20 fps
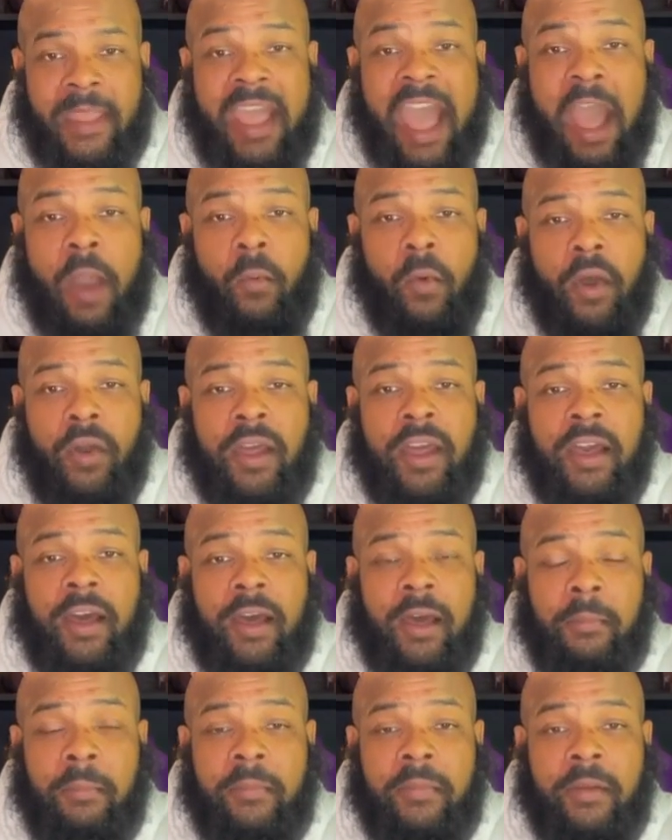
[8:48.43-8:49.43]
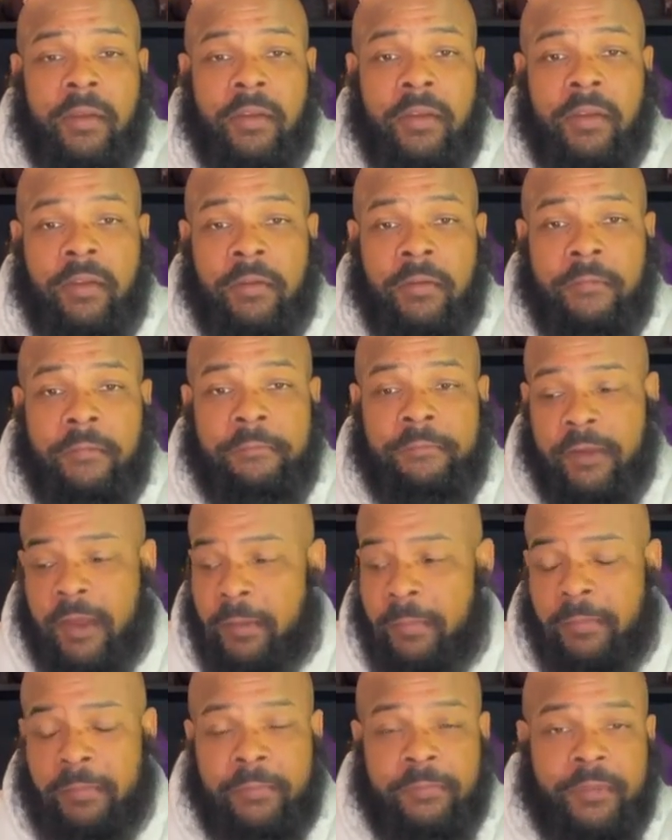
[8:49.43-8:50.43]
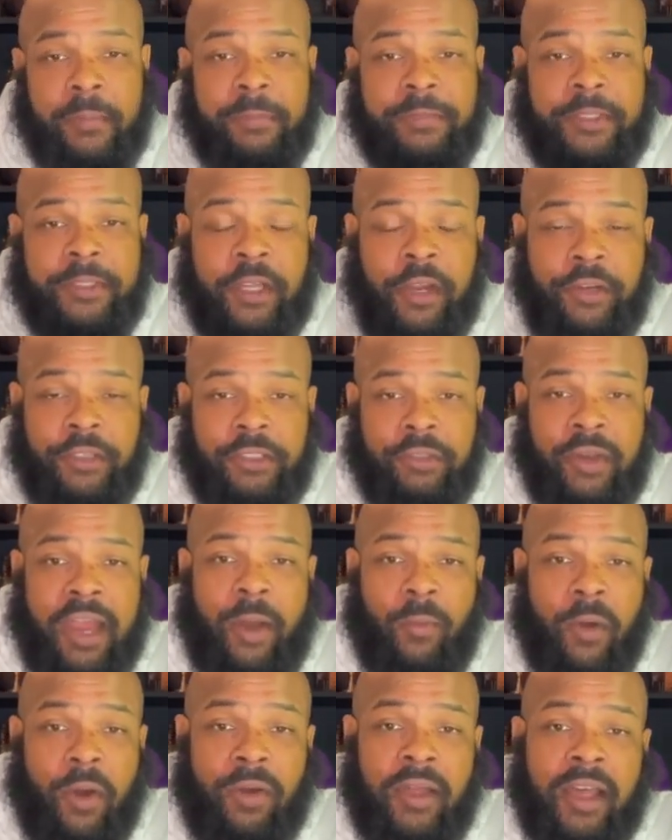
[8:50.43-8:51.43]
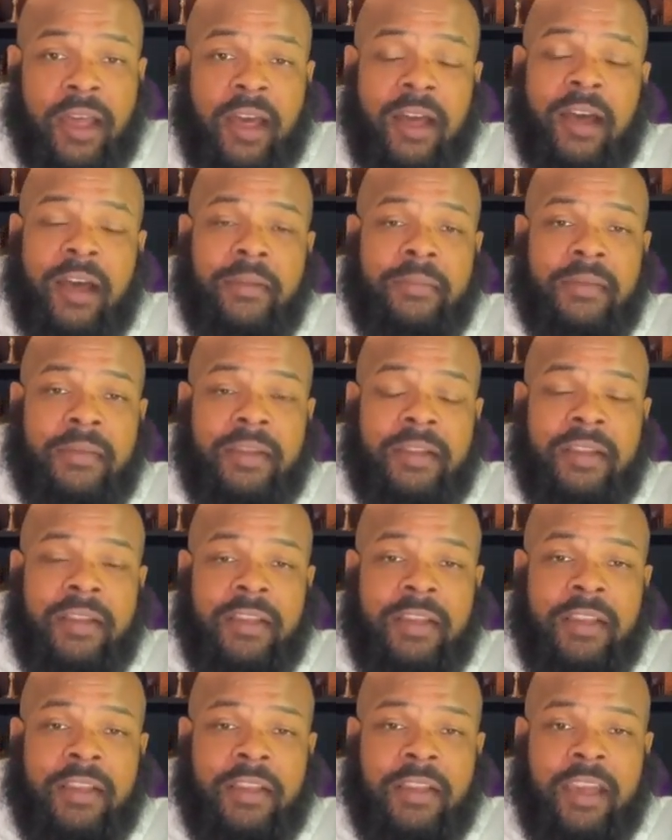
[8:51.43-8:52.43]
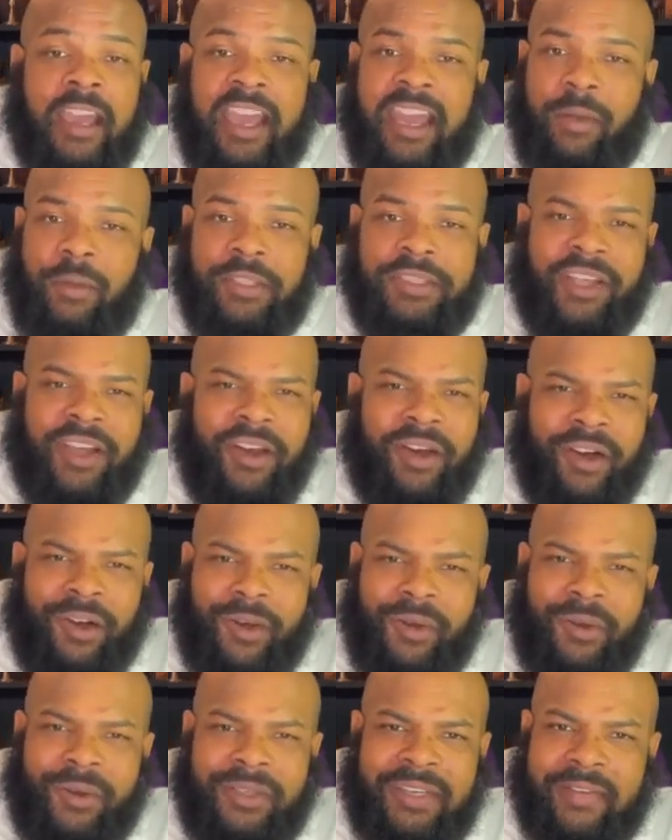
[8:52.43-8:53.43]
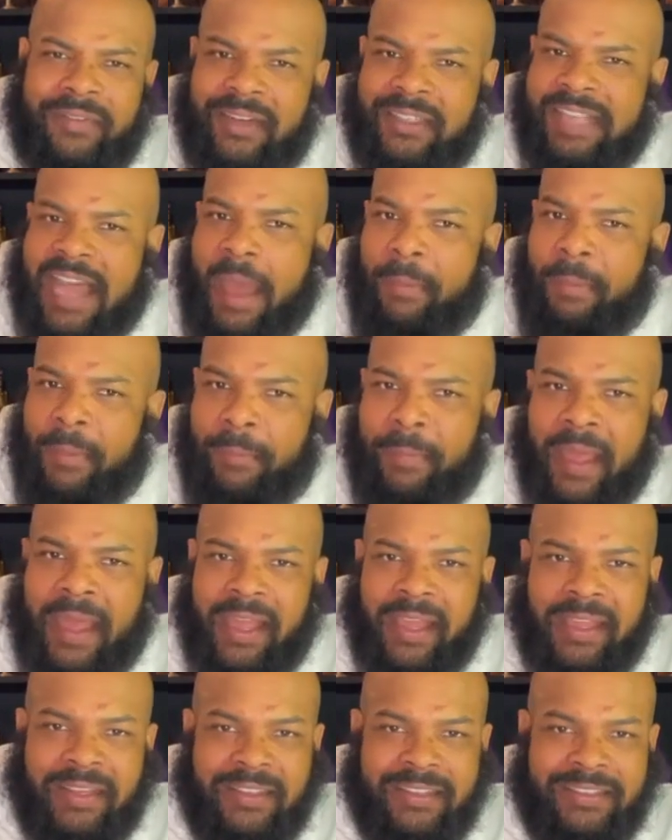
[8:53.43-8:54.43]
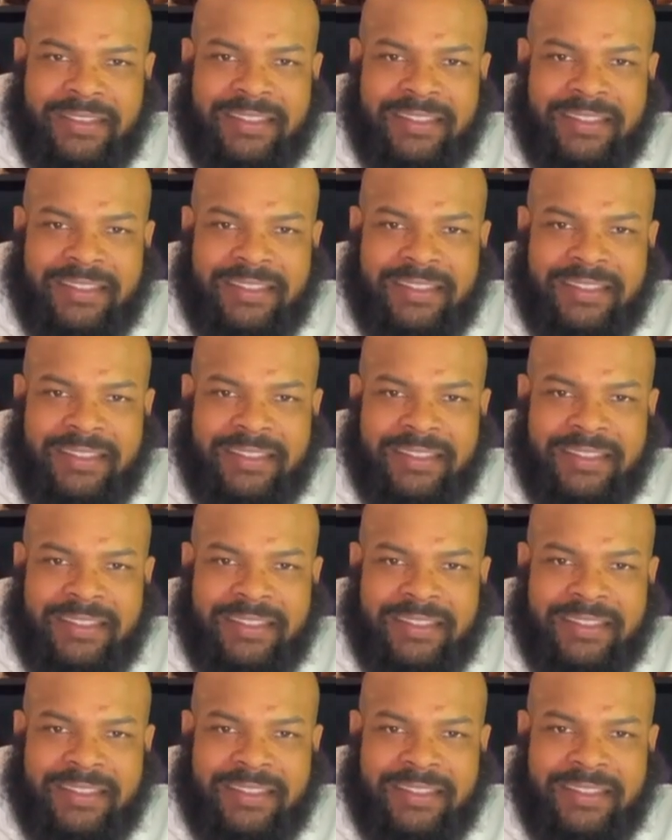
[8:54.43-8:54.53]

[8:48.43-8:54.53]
I woke up from from surgery. I woke up and it was a whole different type of pain.